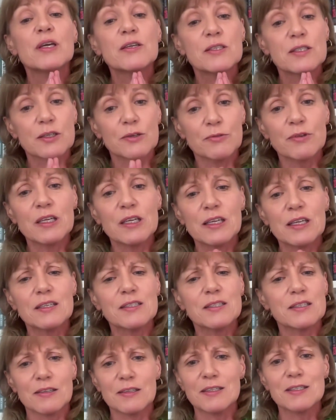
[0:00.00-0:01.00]
because there really
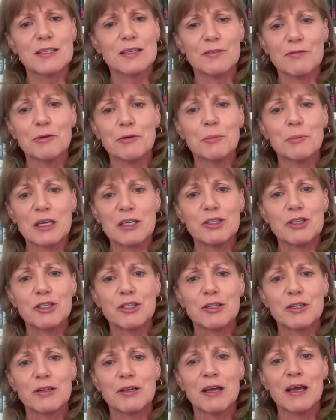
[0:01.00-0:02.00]
isn't this
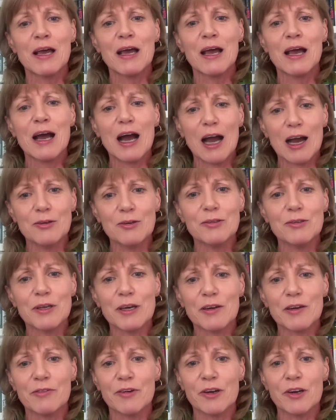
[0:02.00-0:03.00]
information out
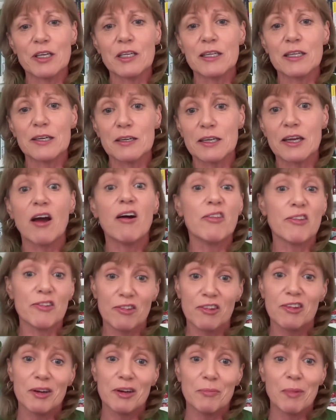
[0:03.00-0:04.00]
there very clearly, other
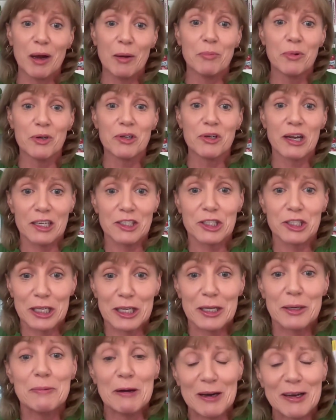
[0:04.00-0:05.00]
than in my book
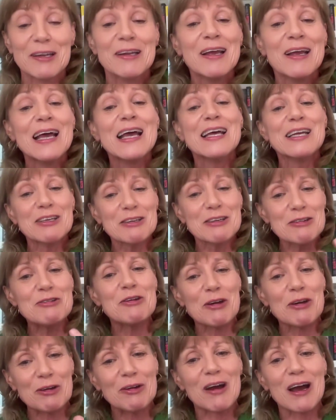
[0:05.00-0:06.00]
actually. But
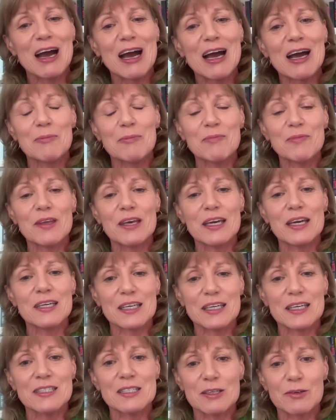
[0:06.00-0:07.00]

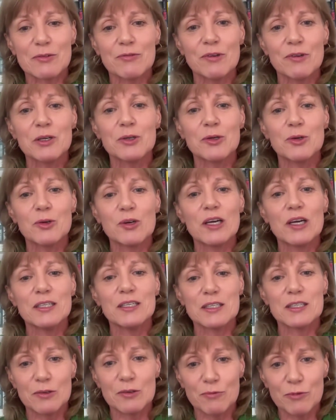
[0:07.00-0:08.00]
it is a
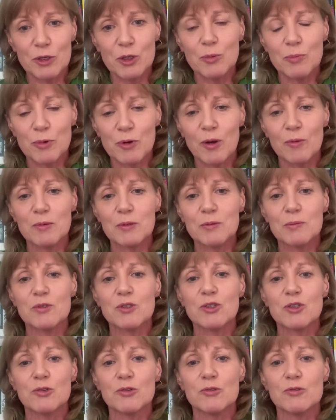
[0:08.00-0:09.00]
real problem
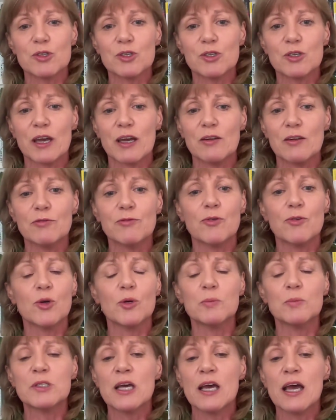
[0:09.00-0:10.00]
to get
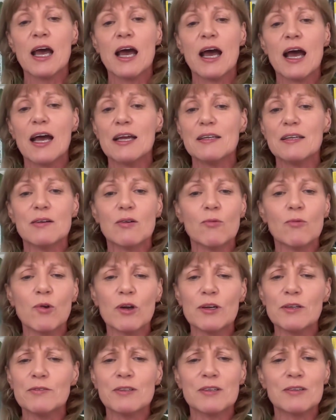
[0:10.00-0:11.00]
informed. And
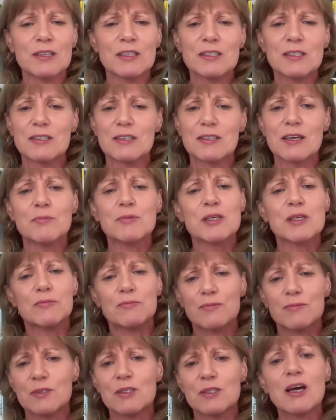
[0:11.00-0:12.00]
one of the things that comes
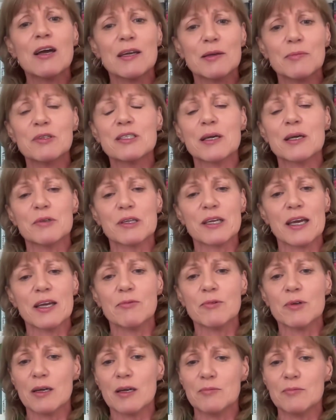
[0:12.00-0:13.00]
up time and time
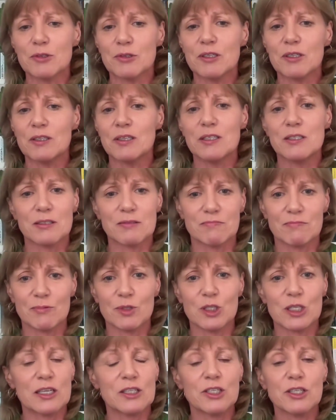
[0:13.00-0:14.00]
again when I'm doing these
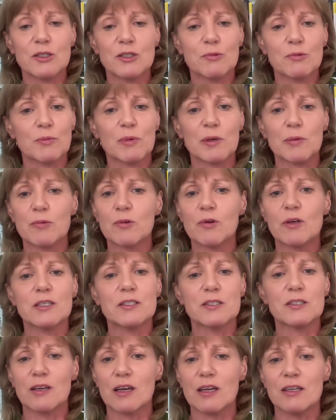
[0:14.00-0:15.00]
sessions with people
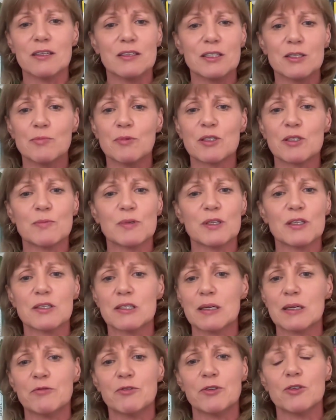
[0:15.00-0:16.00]
is, and this must be the
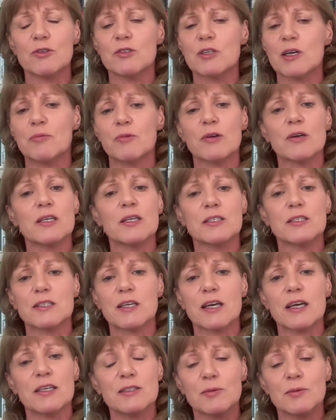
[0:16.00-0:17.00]
same for you, Deborah,
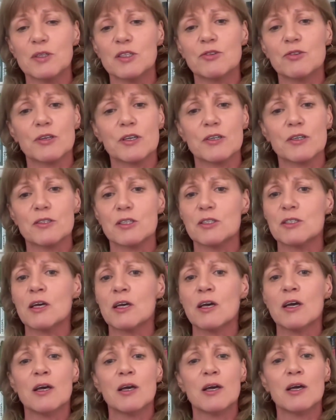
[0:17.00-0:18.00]
is
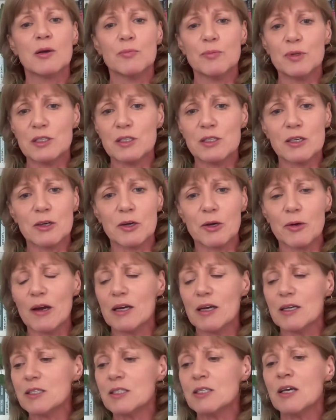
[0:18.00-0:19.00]
endometriosis,
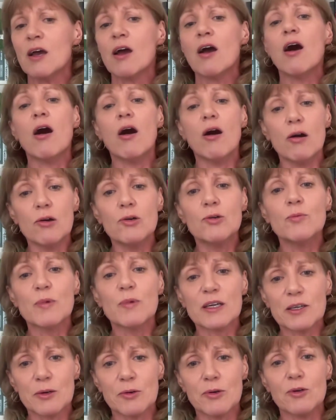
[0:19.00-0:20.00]
PCOS. Oh
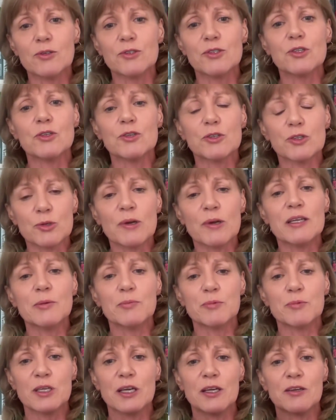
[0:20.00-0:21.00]
my God,
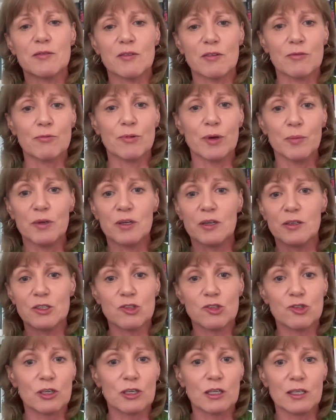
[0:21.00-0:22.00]
20% of women are
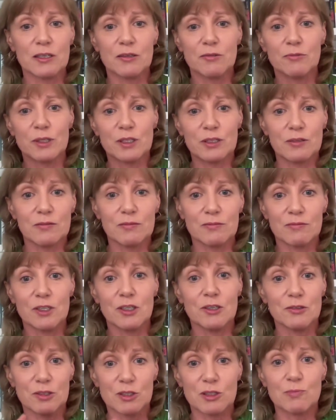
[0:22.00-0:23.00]
struggling with,
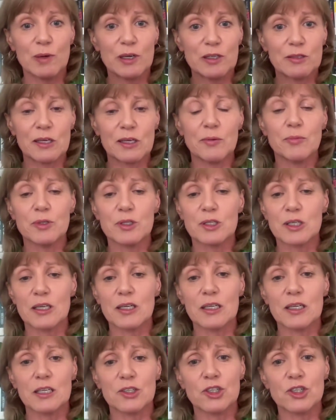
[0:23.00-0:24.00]
it's about
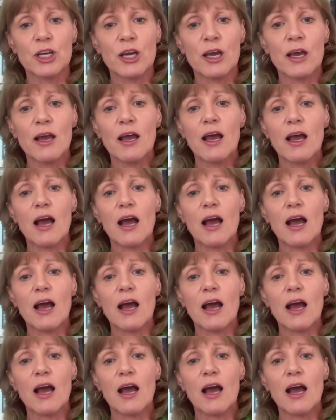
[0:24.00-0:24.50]
10% each,